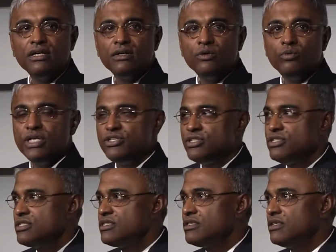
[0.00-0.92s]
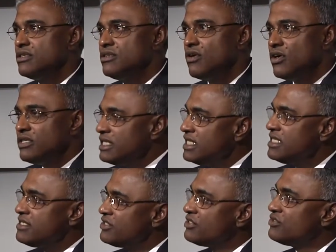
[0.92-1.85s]
which is not
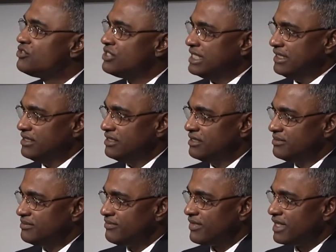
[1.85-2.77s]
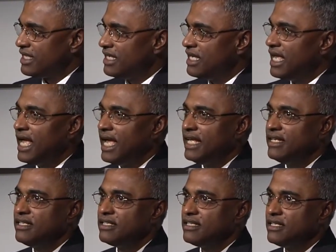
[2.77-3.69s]
easy to treat.
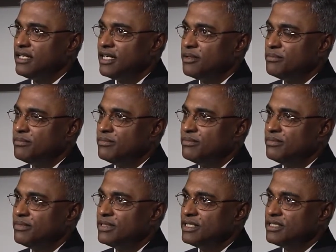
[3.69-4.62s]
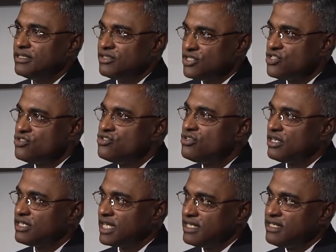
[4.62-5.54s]
And this
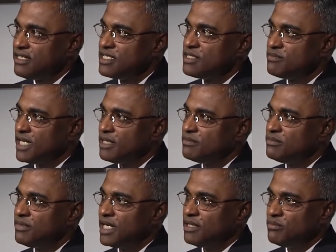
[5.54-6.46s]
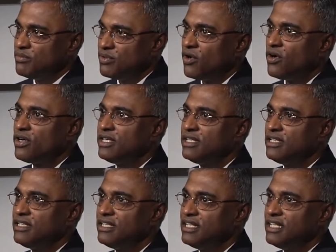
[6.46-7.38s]
drug, eculizumab, by blocking